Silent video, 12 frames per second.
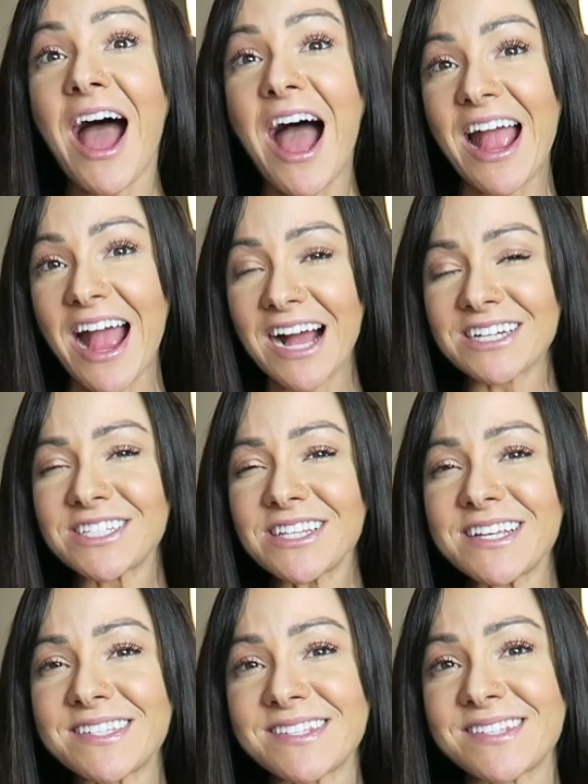I
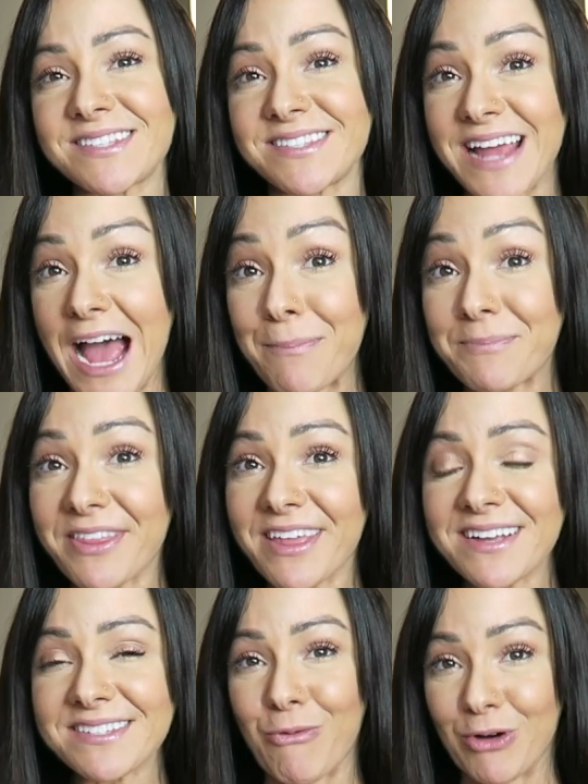actually snapped
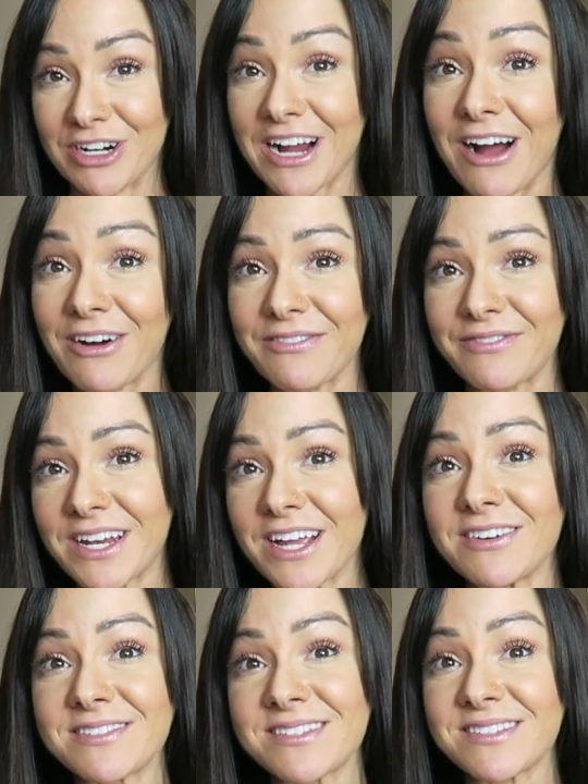this, a workout
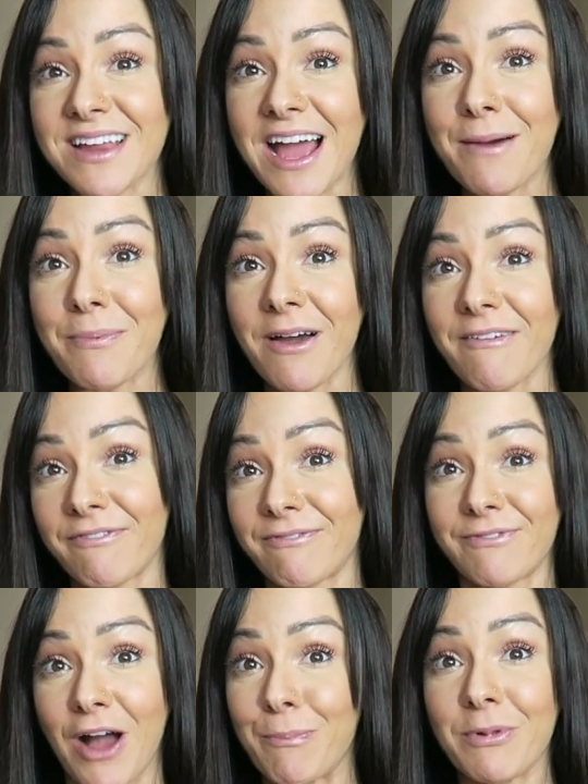video snap a
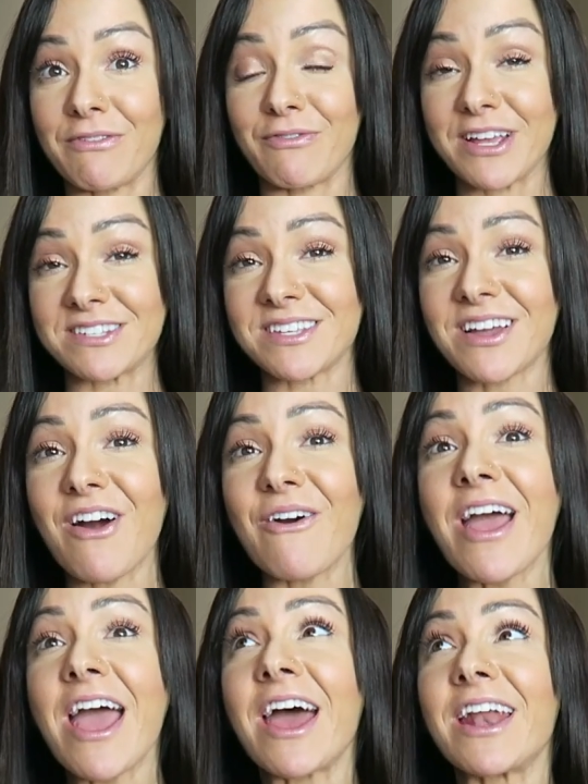couple of weeks ago,
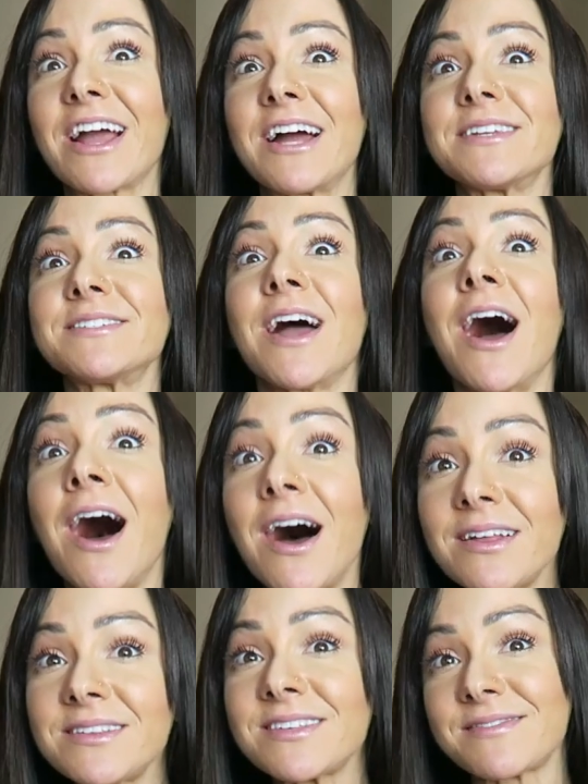and I got
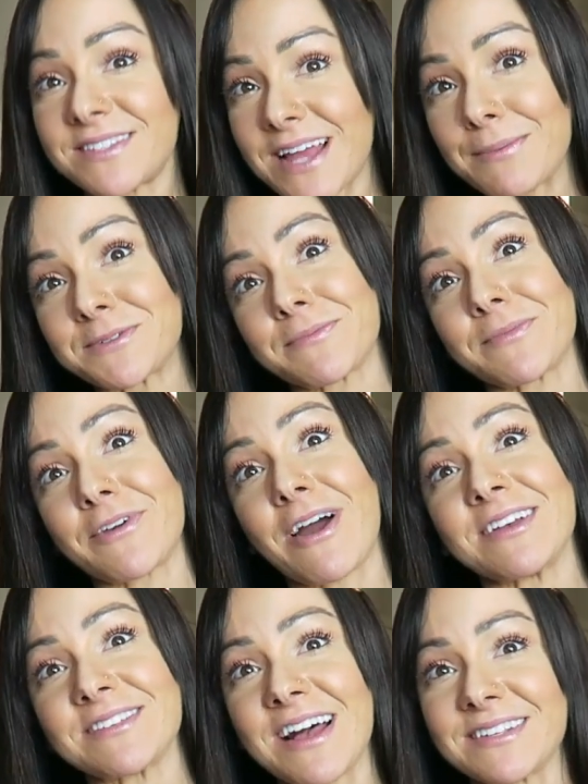tons of snaps from you
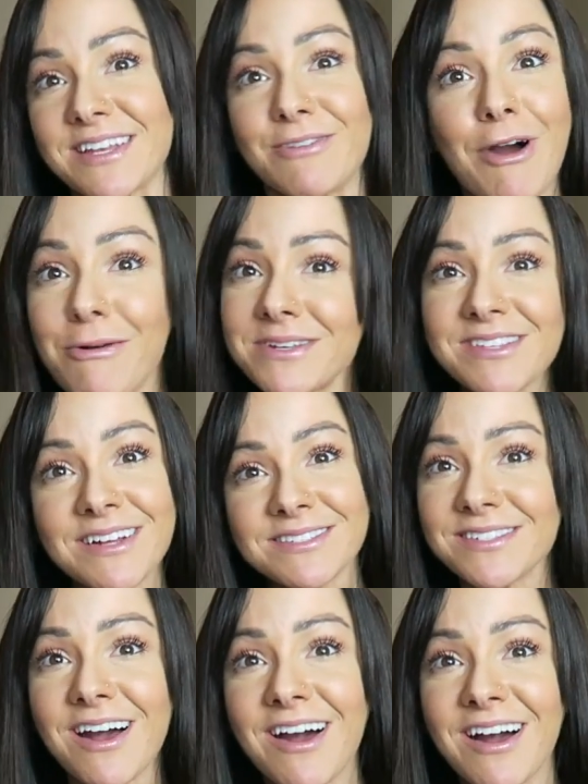guys asking, what was that
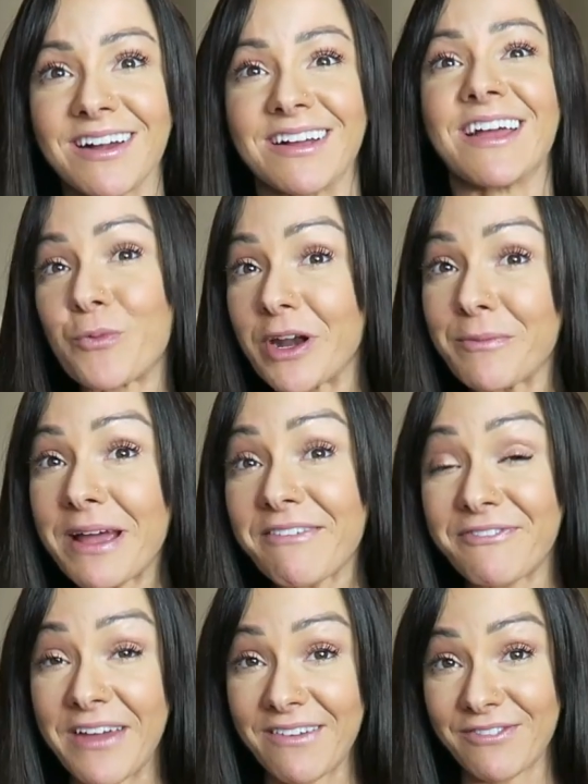song? One of my
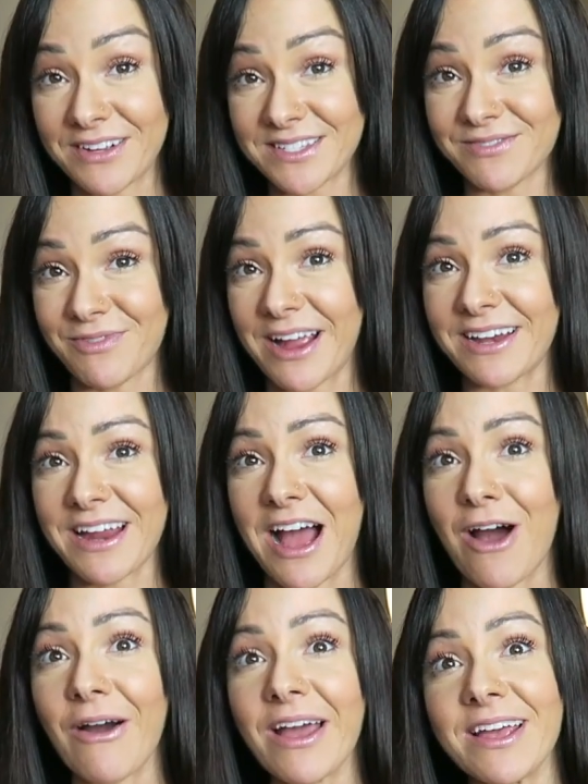favorites right
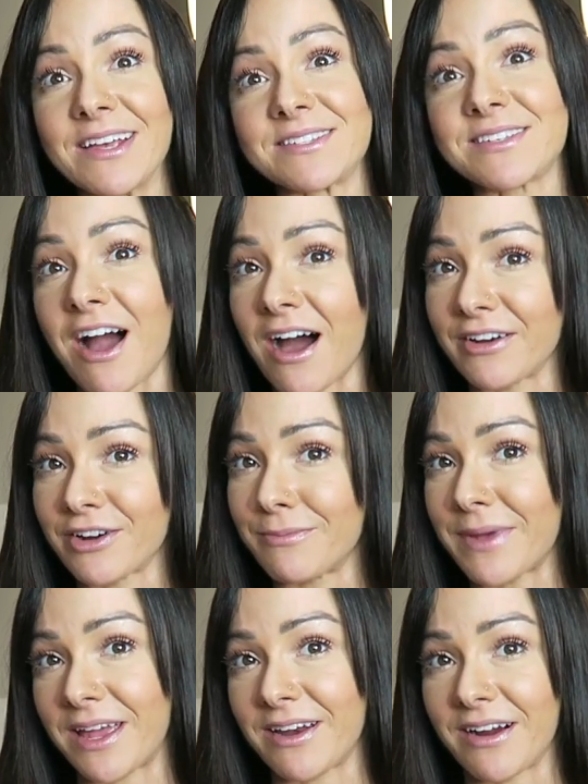now is Conor
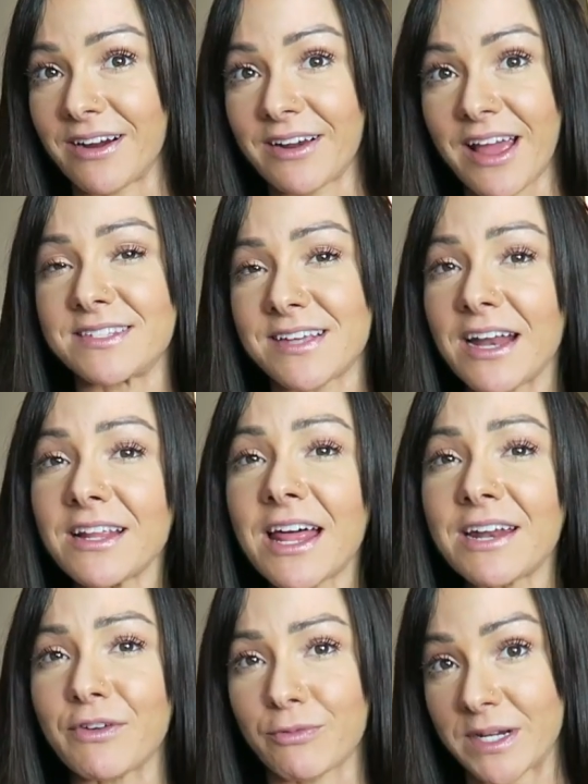Maynard. He's got a
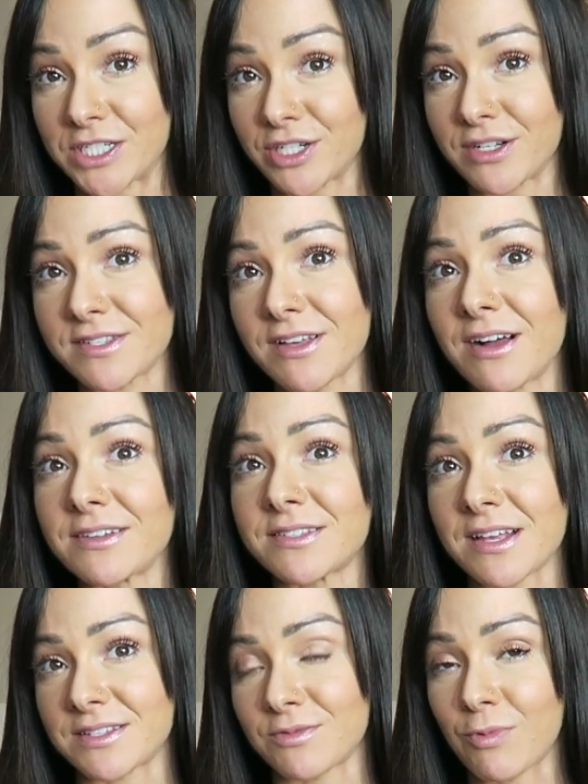lot of original songs
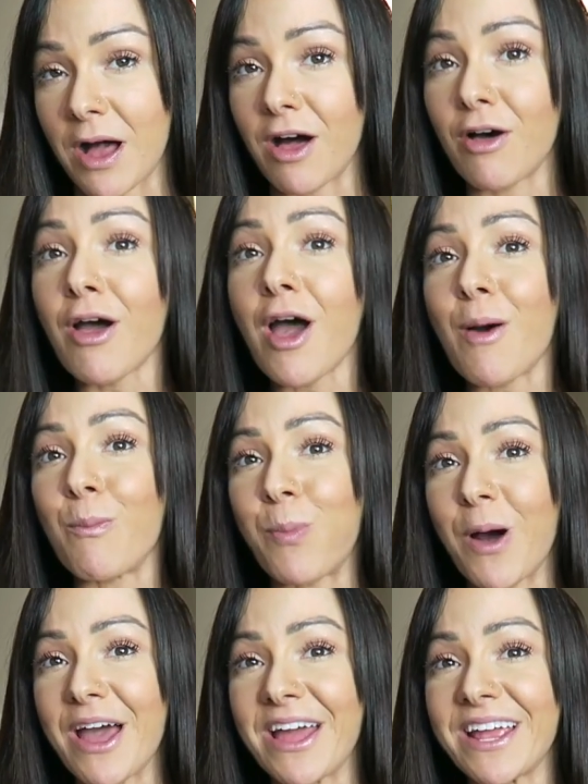as well,
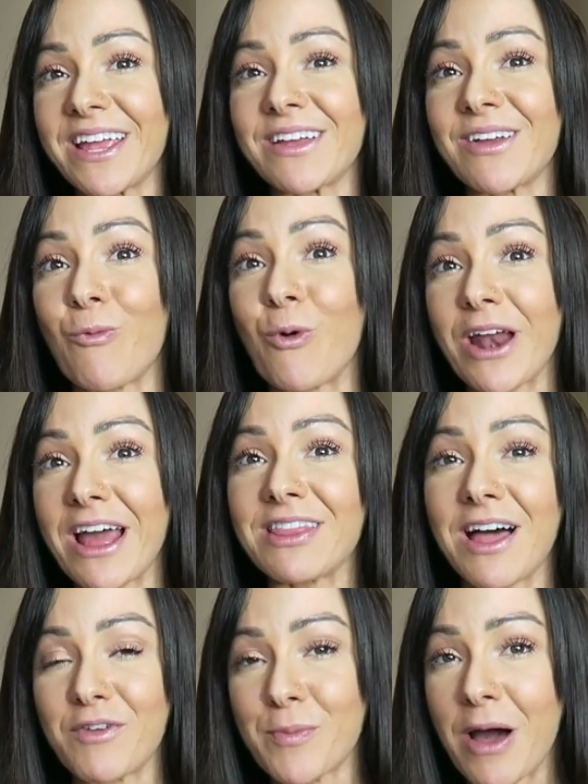but what I
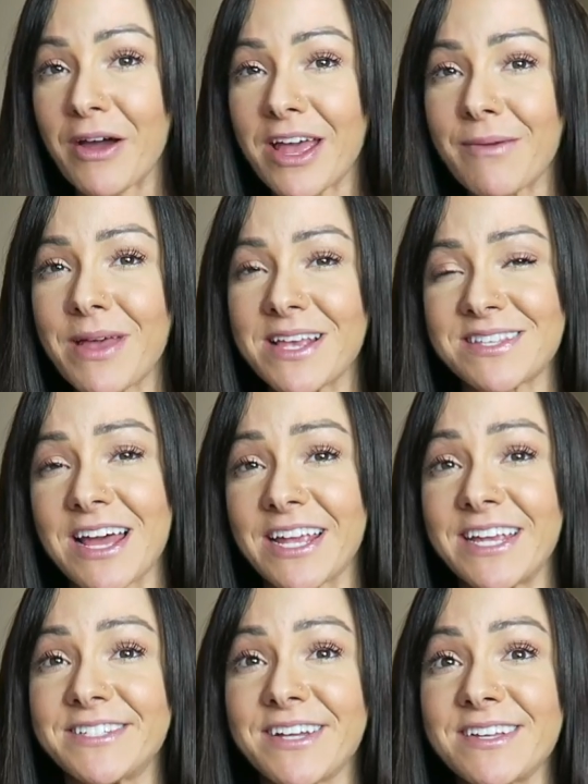love about him is
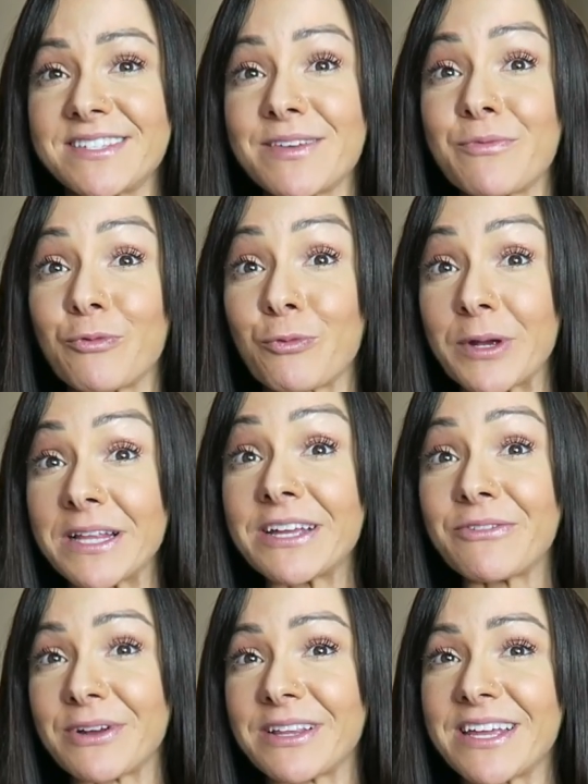that he does some
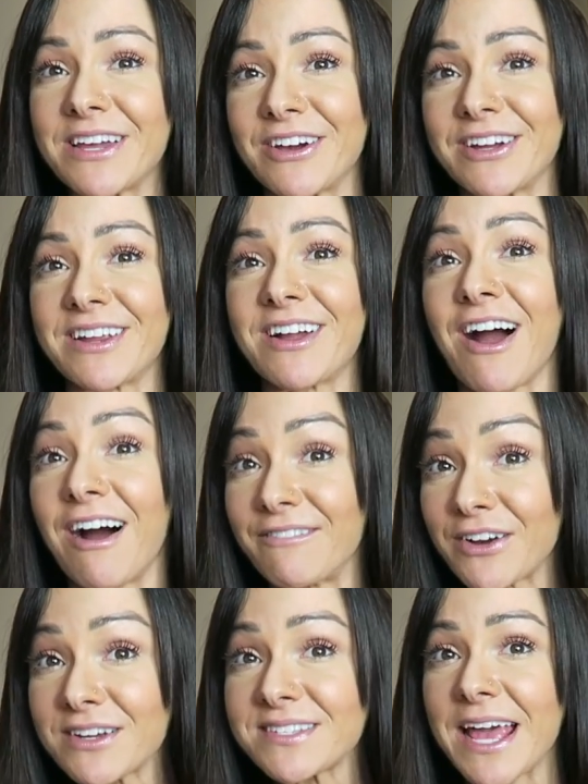really, really good
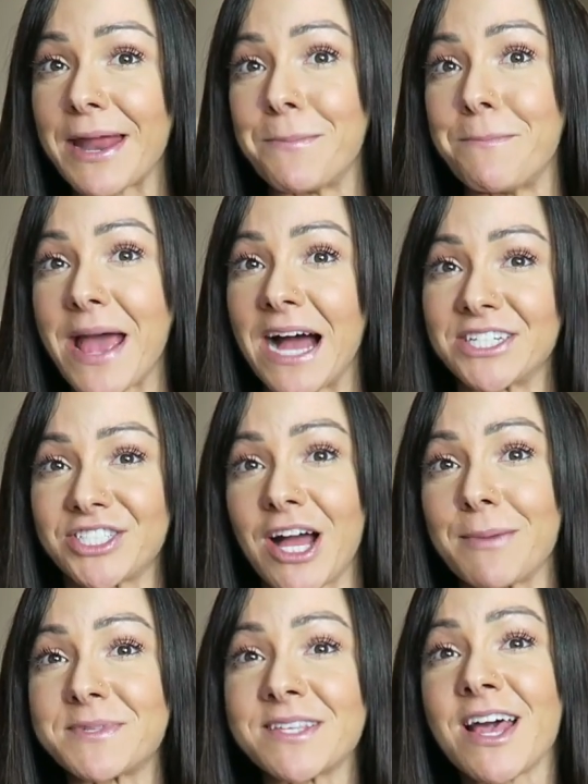covers and
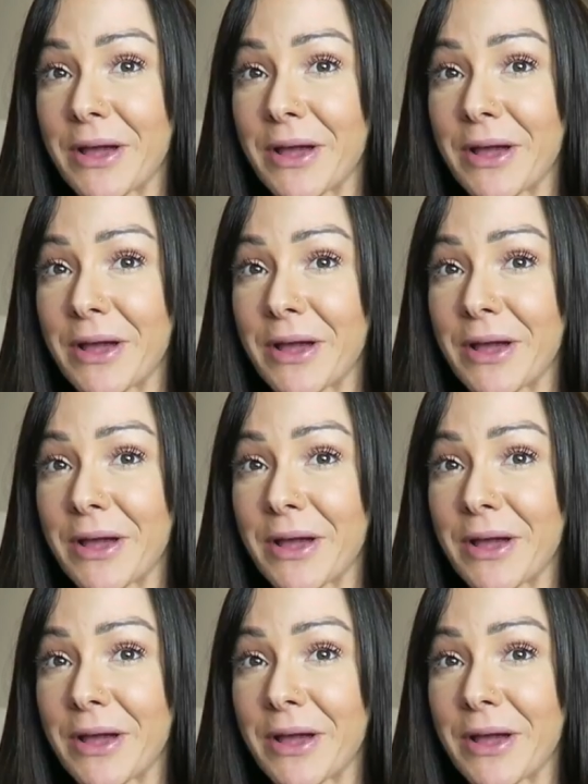mashups.